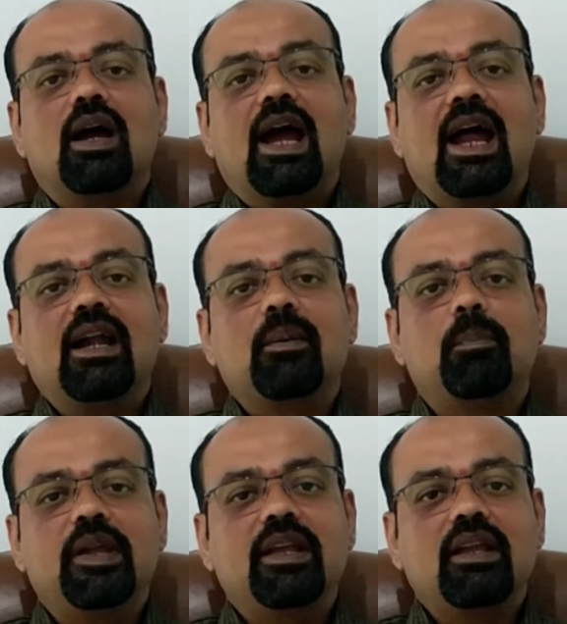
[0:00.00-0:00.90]
and
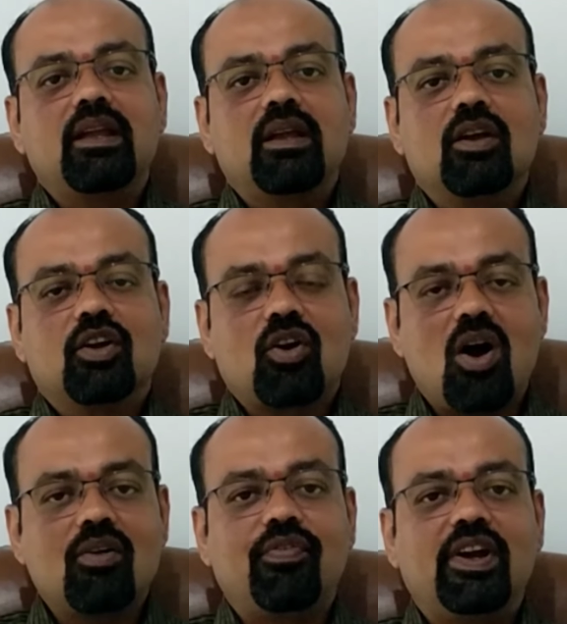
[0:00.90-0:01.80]
be
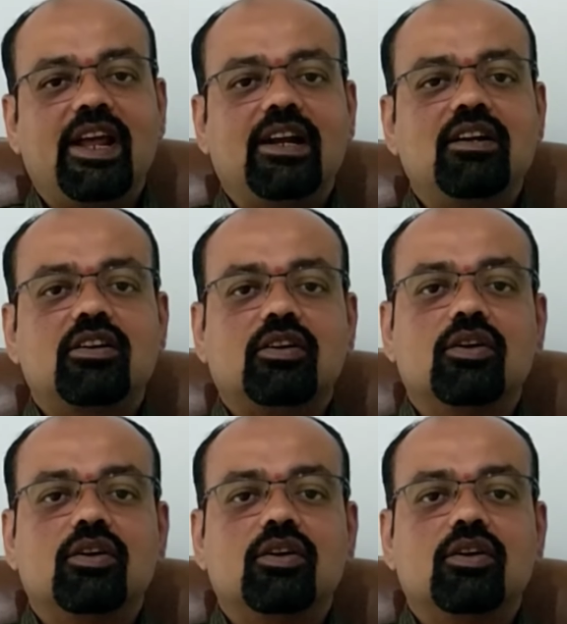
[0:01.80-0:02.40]
confident